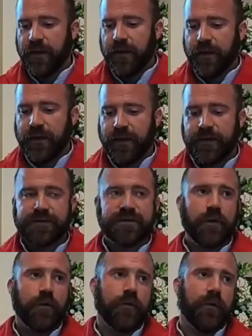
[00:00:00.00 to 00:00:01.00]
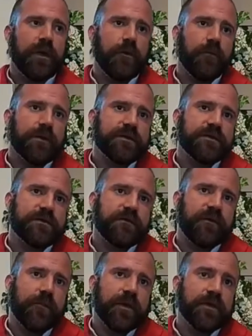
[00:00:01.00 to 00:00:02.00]
And so it was,
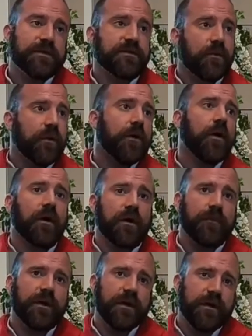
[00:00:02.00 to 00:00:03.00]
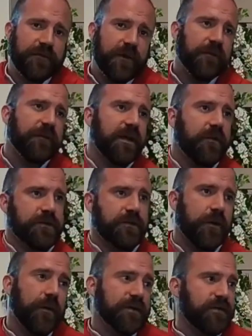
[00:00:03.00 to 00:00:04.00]
from a historical argument, he thought that he was
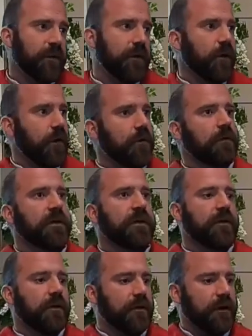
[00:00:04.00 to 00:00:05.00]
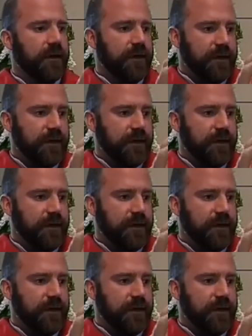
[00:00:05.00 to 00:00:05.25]
going to an earlier